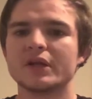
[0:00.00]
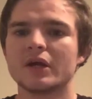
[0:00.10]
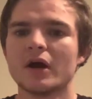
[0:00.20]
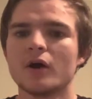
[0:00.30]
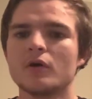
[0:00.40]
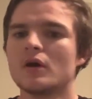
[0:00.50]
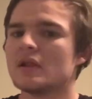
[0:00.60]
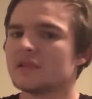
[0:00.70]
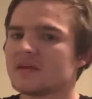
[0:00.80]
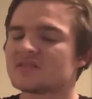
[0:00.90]
to go.
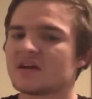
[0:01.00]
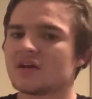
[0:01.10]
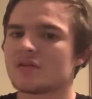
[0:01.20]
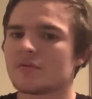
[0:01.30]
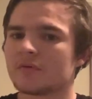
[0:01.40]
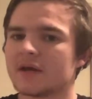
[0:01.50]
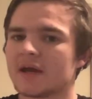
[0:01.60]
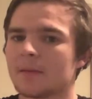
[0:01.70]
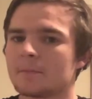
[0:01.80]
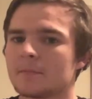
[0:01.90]
Let's get into the
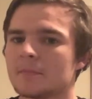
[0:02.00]
recap.